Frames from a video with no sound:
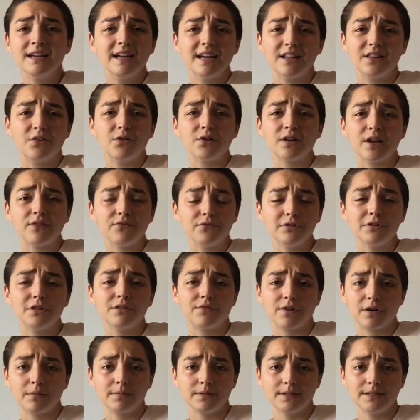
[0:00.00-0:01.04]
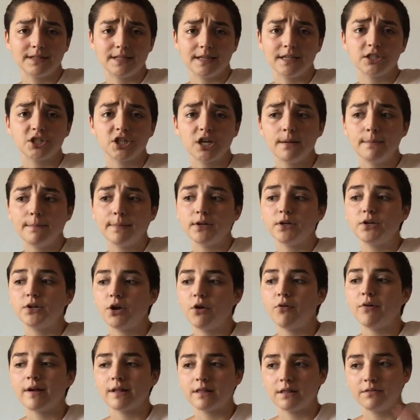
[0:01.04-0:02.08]
and they'll give you the verbalization, but you
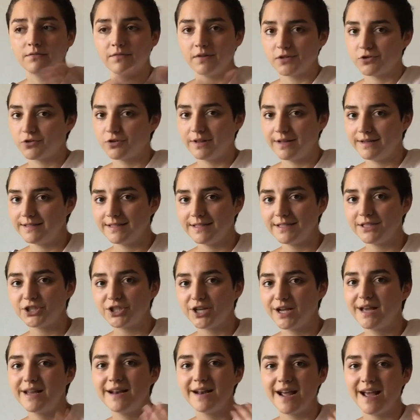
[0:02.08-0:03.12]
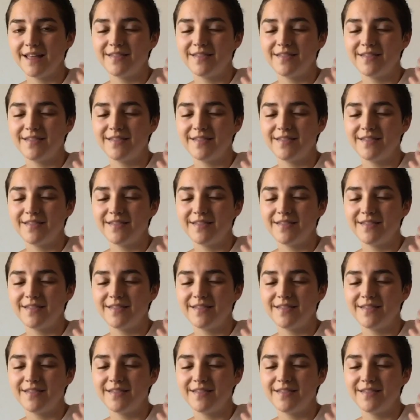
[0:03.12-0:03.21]
don't get the visualization,